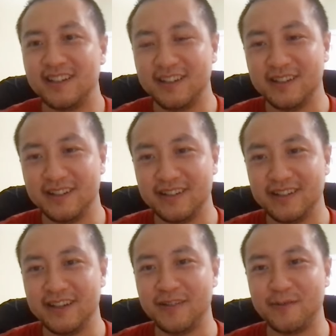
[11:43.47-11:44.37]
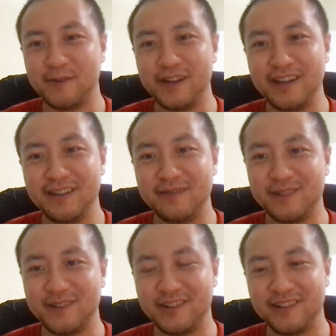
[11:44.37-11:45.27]
another way
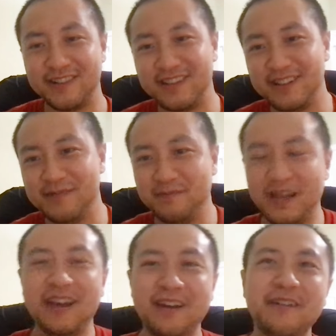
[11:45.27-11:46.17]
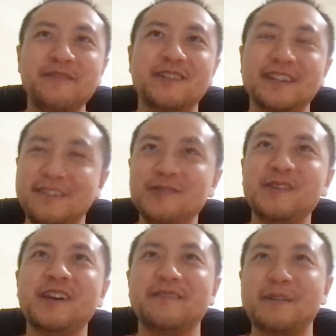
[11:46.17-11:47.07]
for they also
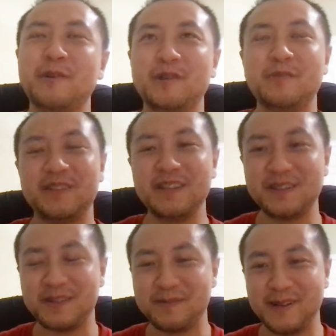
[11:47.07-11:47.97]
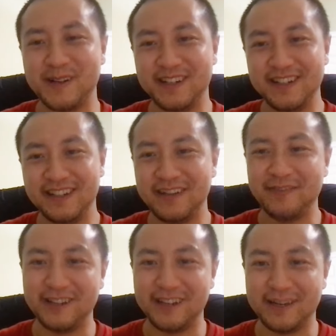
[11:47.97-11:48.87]
have MLE positions, but I
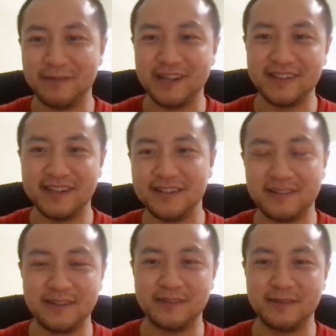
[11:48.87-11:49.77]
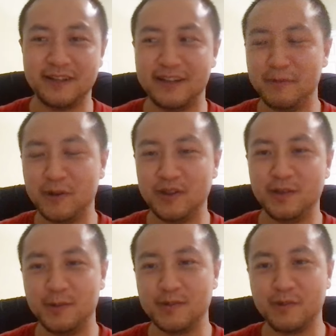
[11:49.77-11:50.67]
feel like applied scientist is
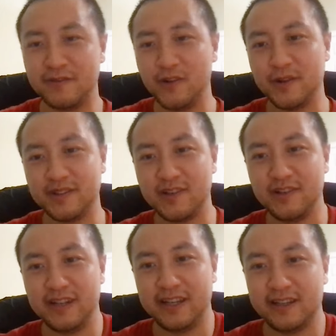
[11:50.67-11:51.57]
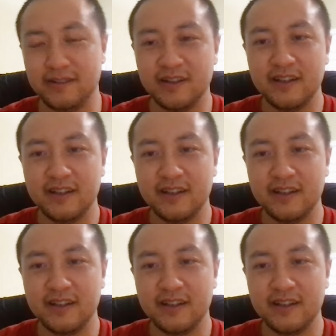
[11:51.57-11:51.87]
MLE who's more focused on like the